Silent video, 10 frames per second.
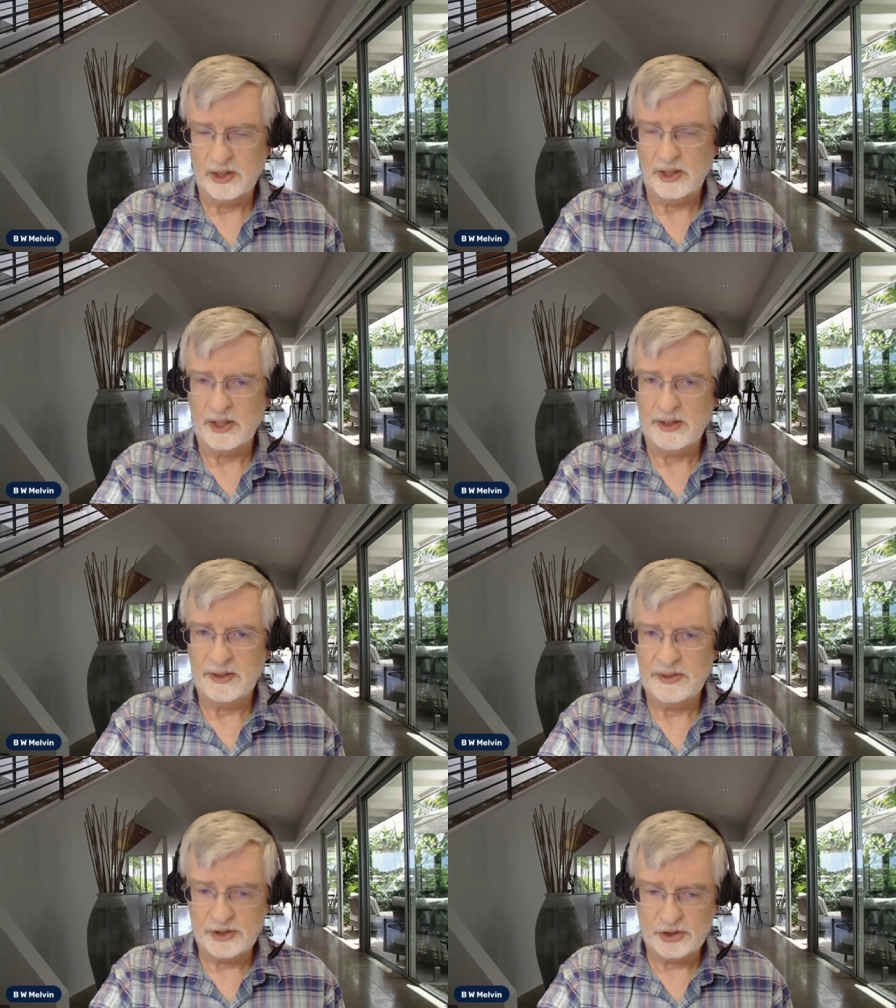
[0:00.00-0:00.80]

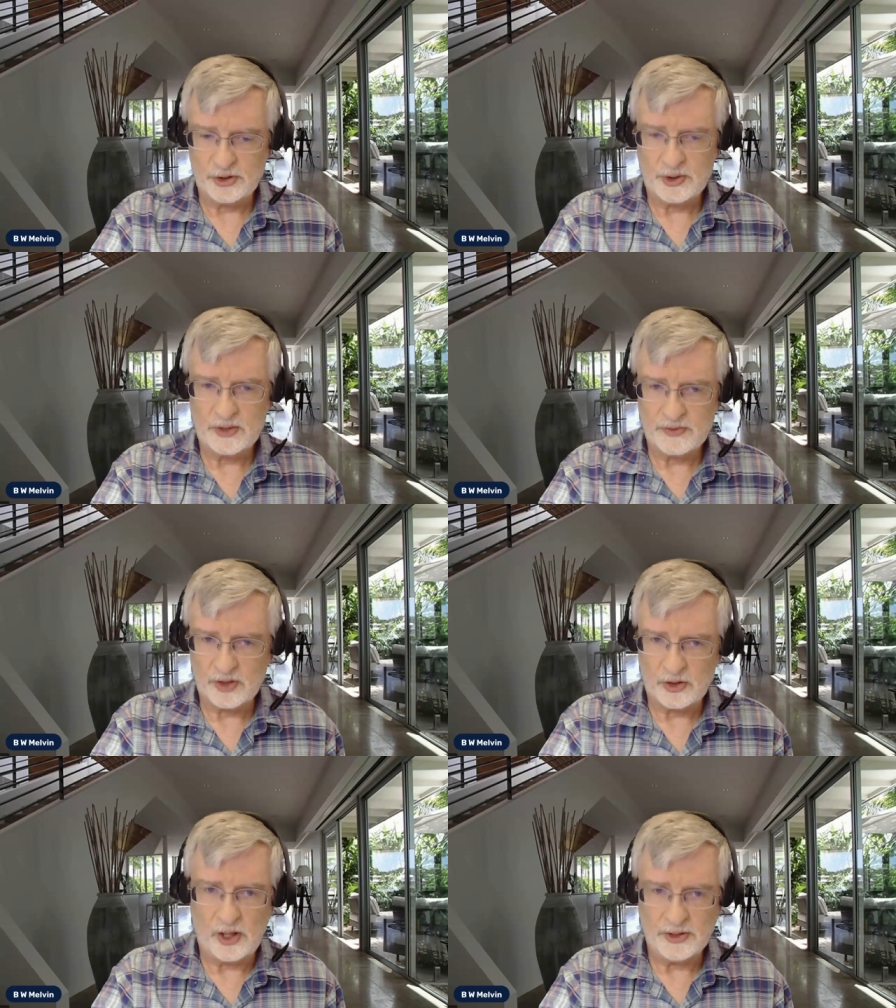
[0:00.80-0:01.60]
It's the discerner of the
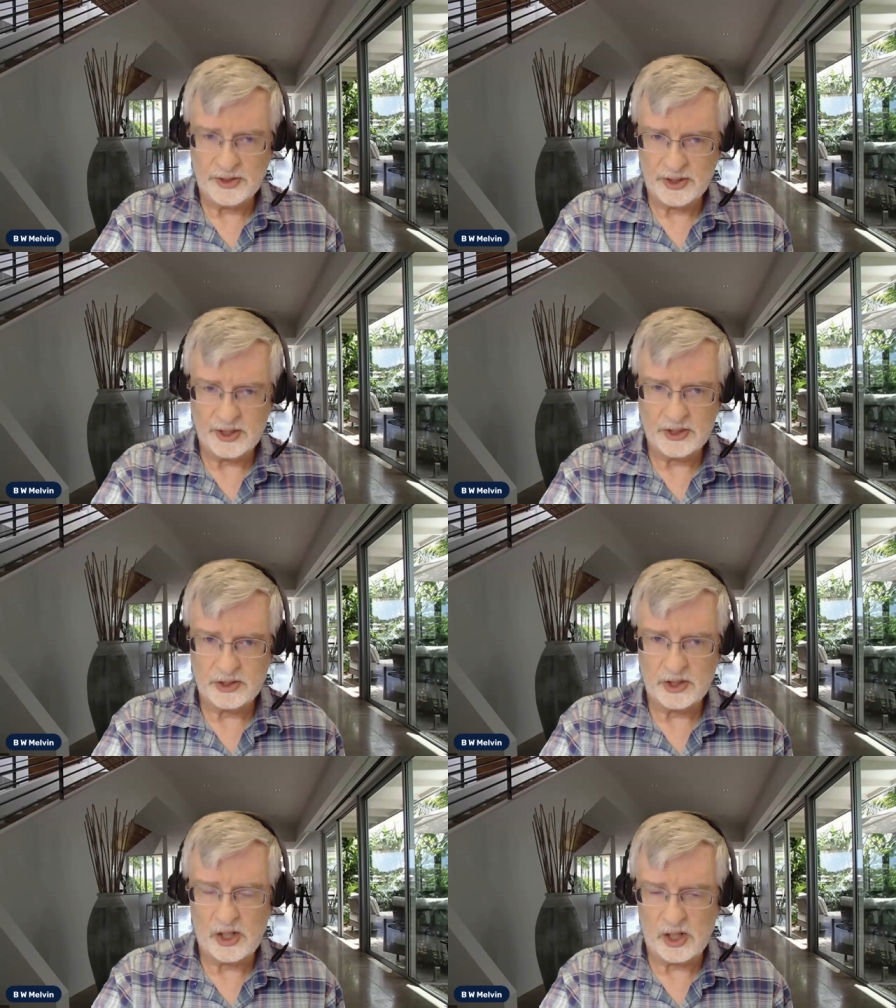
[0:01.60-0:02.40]
thoughts intents
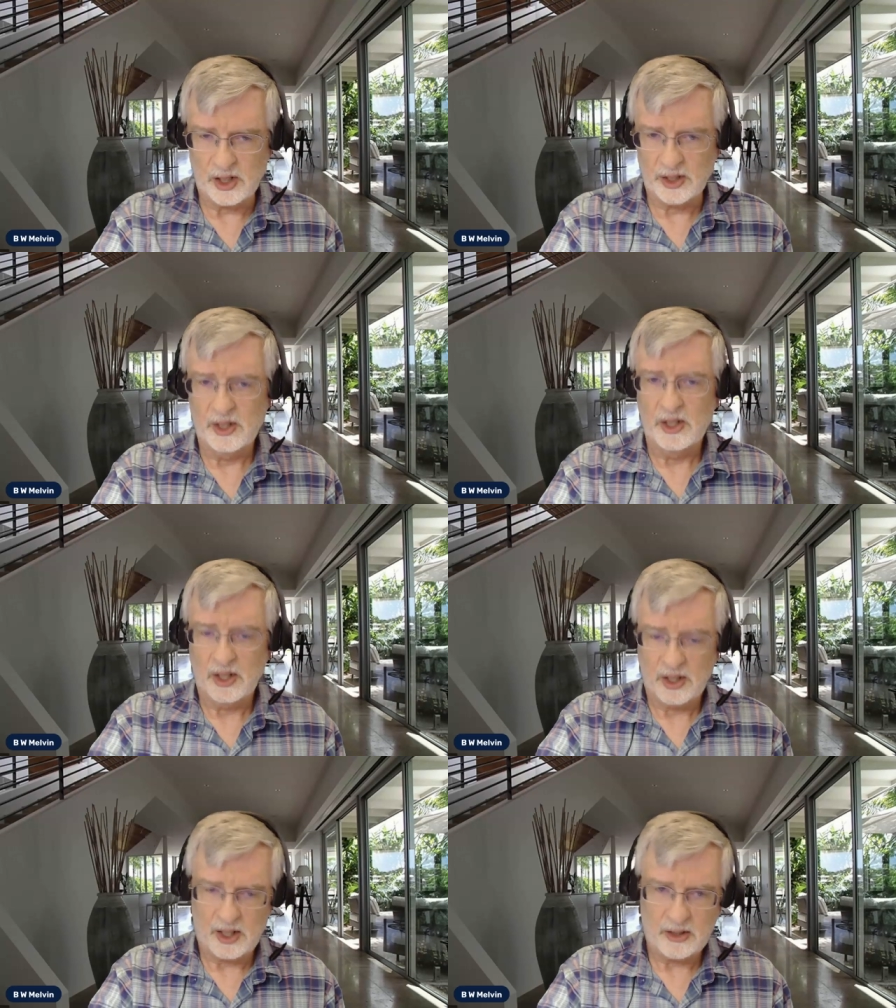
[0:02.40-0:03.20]
of the heart.
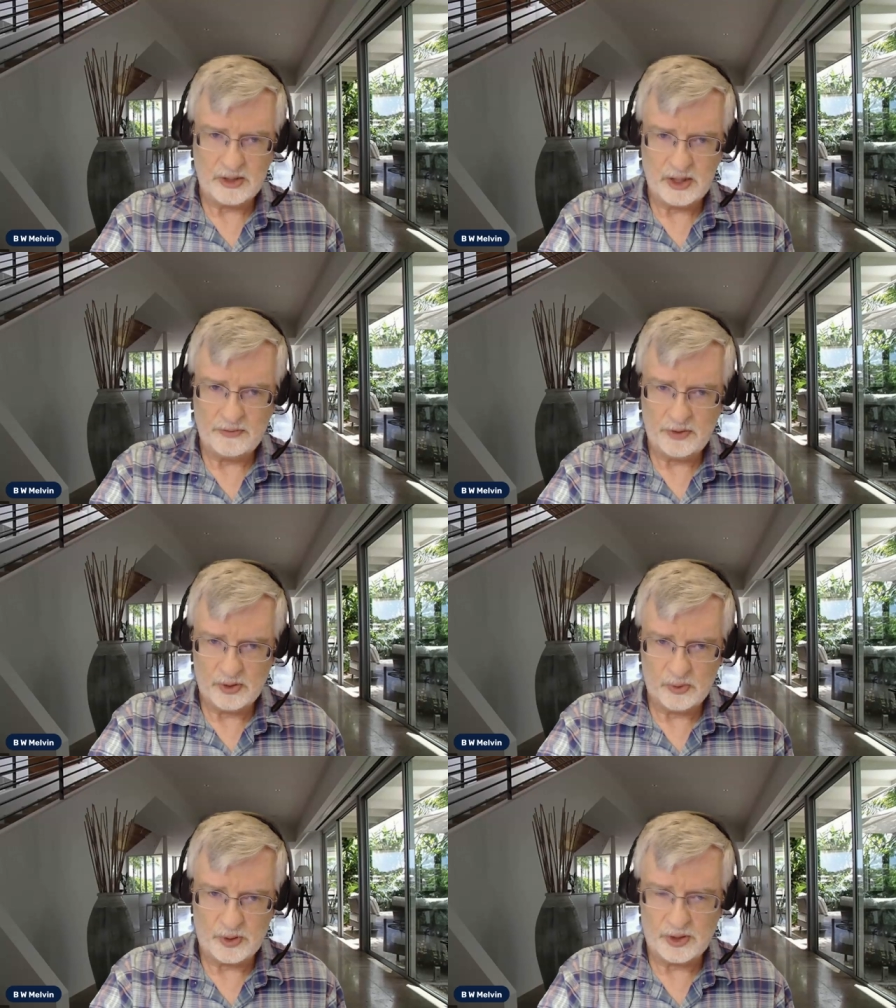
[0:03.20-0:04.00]
God will give you
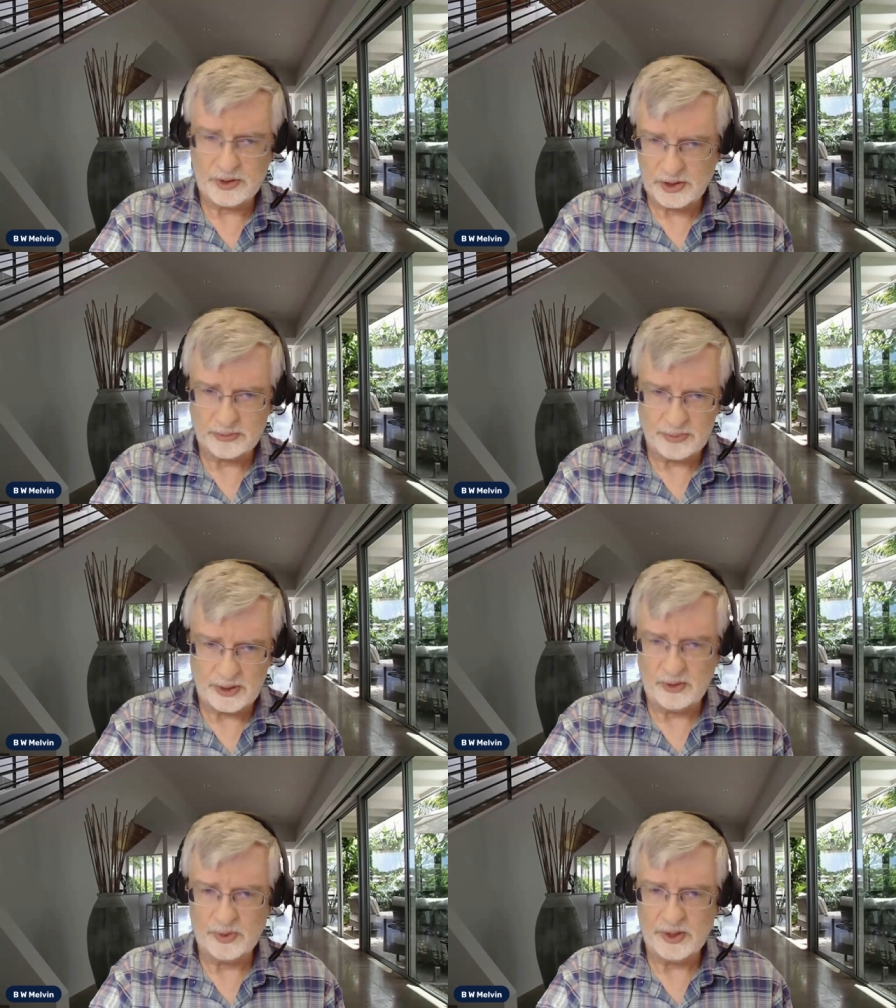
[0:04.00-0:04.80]
the words to
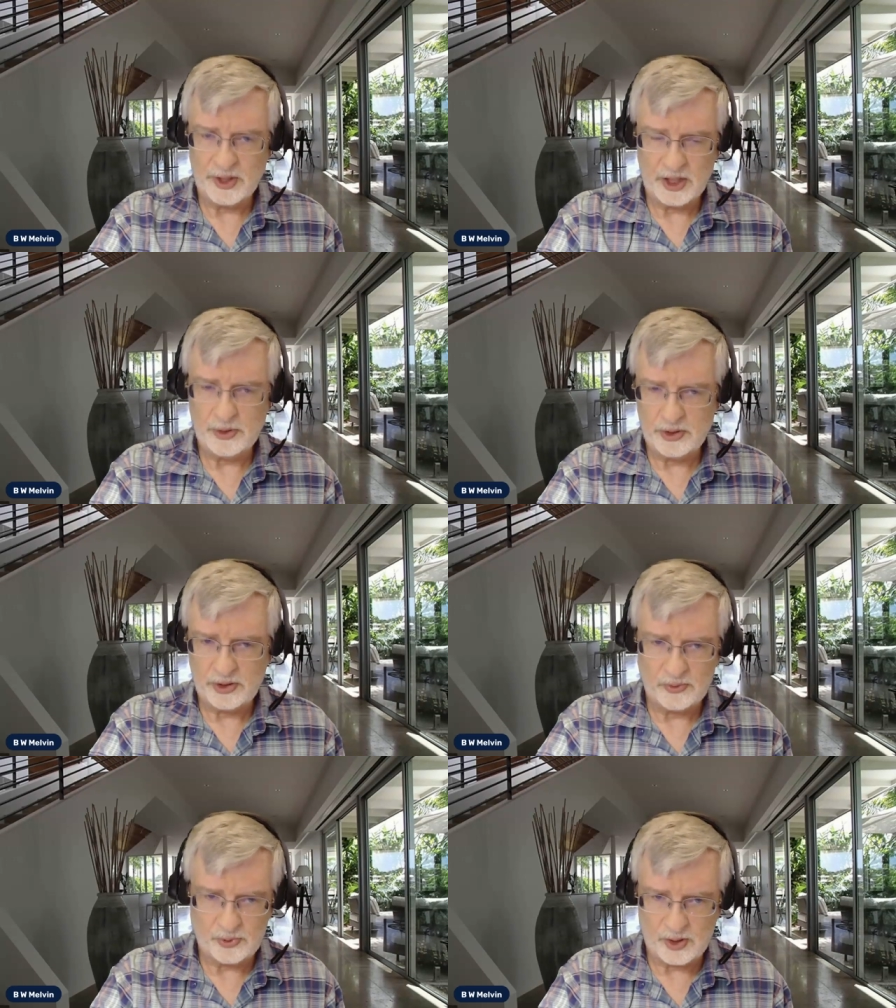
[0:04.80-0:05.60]
speak when the enemies
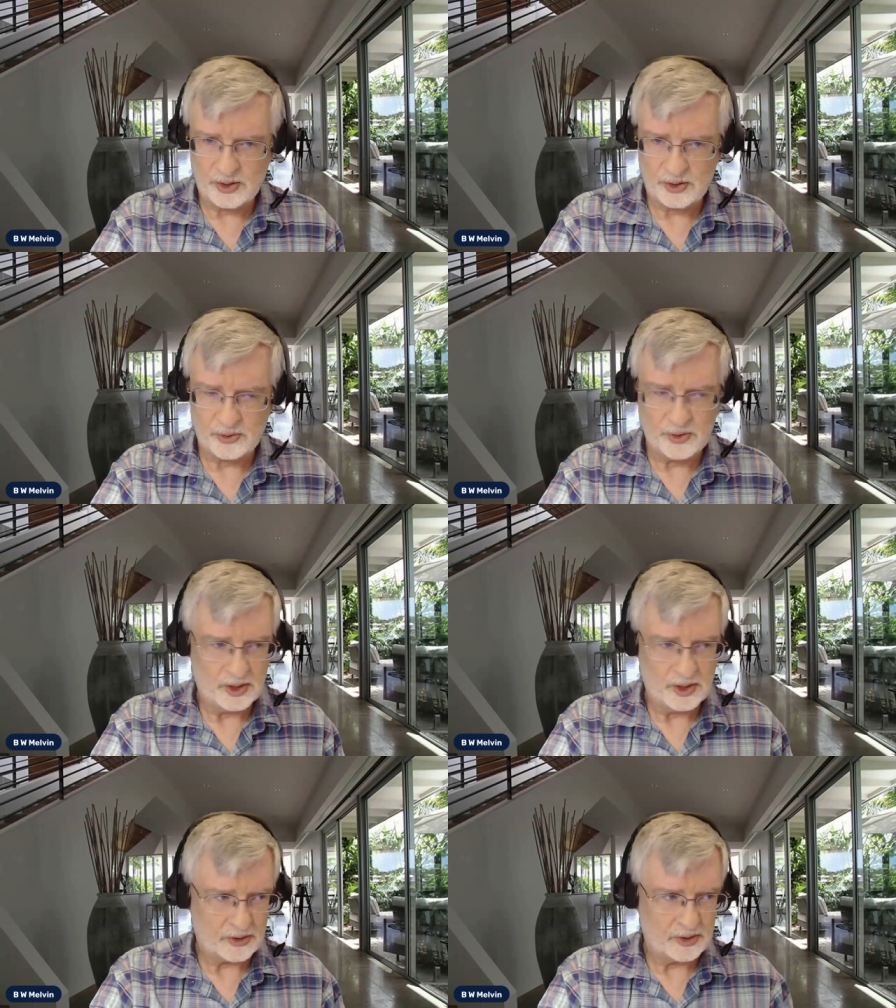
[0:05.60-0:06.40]
confront you
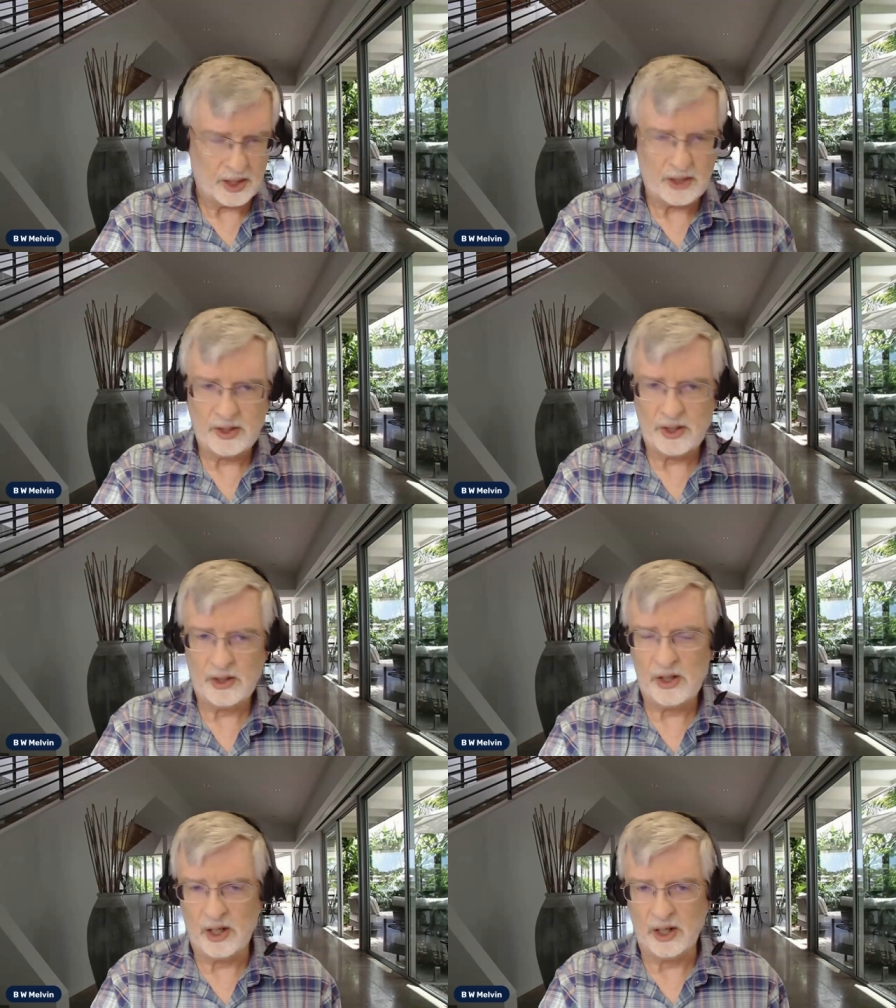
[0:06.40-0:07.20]
that'll cut their
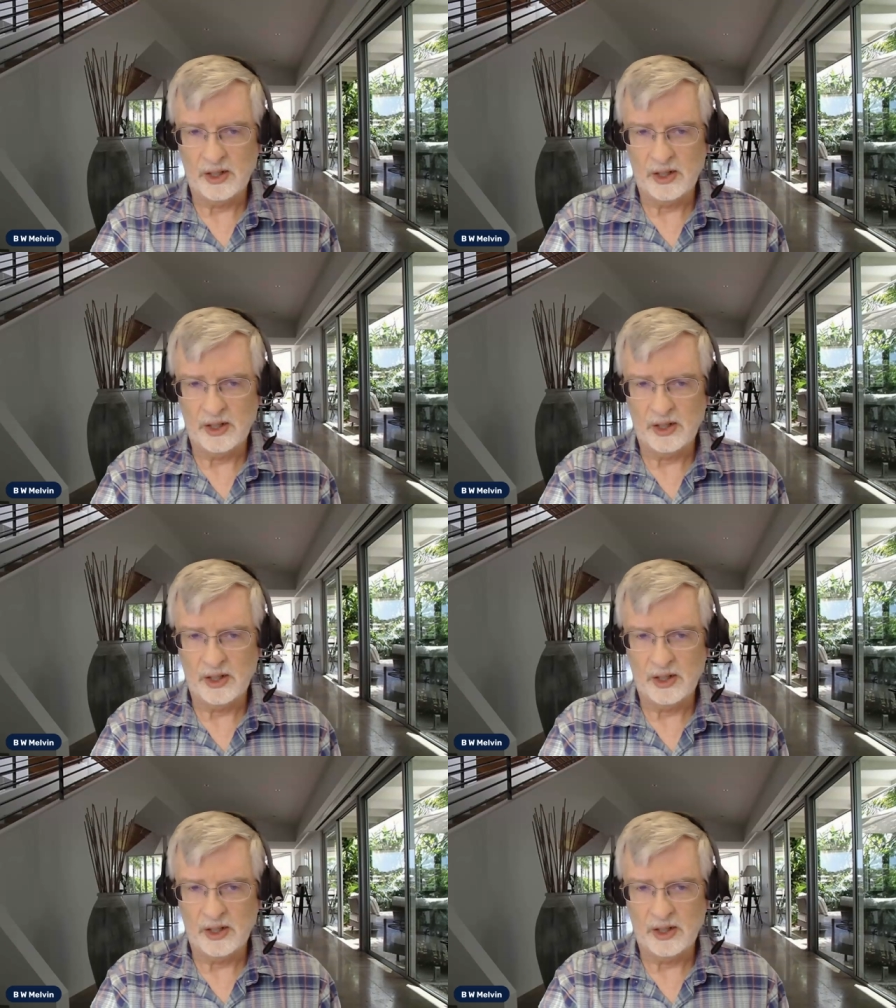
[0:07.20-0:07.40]
heart.